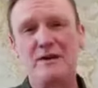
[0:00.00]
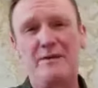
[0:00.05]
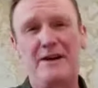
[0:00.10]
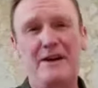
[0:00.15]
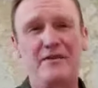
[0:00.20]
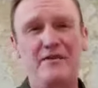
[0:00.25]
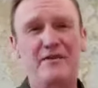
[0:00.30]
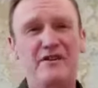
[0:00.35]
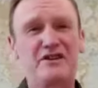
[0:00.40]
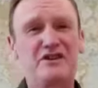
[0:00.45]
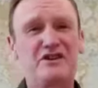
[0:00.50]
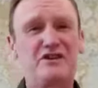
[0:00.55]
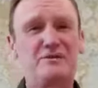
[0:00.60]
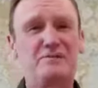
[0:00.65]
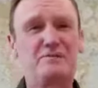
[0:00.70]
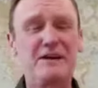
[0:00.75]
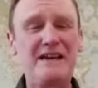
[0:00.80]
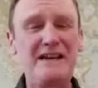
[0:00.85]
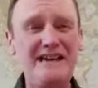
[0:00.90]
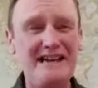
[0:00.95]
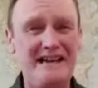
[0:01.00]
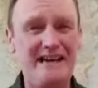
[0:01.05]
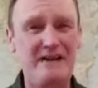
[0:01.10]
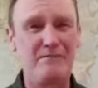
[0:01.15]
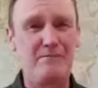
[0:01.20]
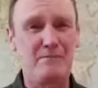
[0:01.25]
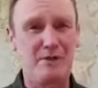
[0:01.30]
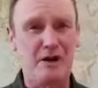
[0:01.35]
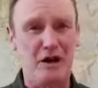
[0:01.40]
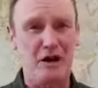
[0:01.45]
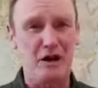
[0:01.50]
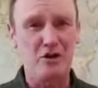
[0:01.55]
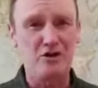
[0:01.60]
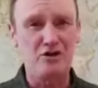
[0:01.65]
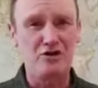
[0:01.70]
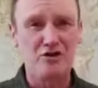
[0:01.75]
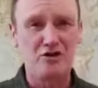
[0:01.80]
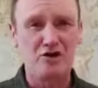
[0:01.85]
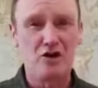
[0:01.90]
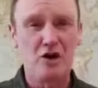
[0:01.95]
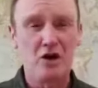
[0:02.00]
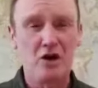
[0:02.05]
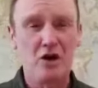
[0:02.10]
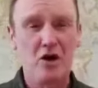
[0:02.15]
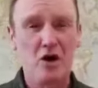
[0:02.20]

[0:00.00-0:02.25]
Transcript: about the speaking parts